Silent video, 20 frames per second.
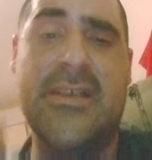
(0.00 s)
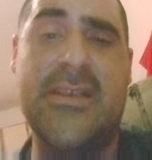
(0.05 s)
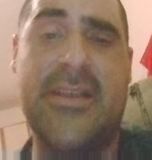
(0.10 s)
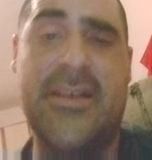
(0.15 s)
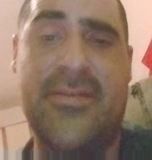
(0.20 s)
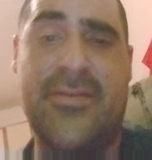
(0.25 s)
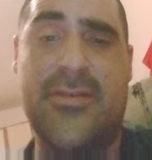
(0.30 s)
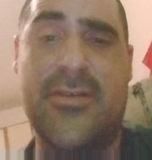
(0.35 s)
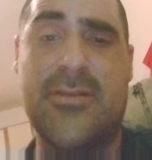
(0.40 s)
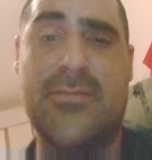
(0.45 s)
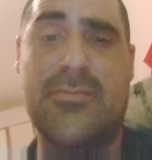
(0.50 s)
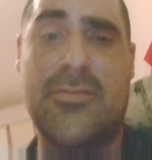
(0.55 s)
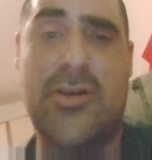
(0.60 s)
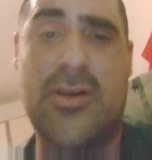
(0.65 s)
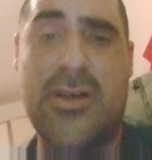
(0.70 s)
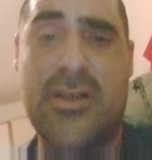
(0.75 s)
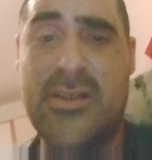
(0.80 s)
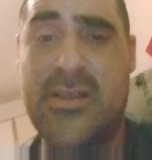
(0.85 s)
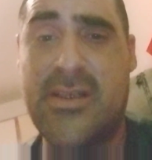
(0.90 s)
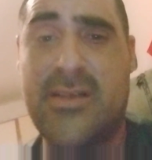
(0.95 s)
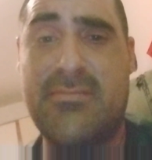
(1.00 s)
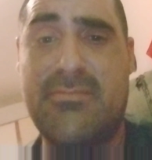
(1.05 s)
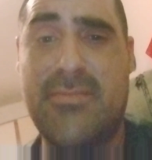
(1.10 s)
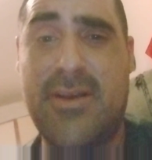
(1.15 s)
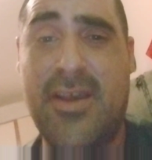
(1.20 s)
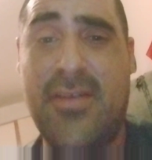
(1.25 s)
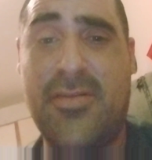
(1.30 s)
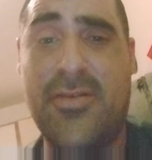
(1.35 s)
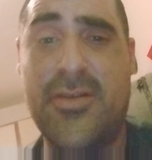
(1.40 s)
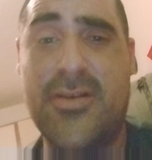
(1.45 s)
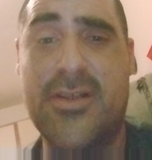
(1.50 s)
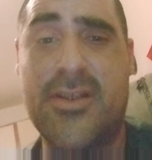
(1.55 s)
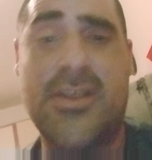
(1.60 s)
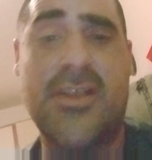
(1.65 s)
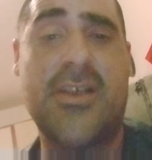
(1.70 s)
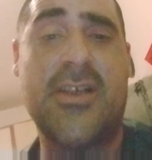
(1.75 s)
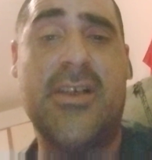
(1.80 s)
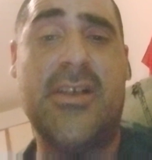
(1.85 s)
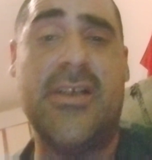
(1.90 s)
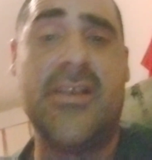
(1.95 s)
different mods and
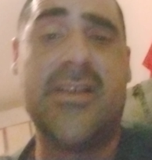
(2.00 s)
methods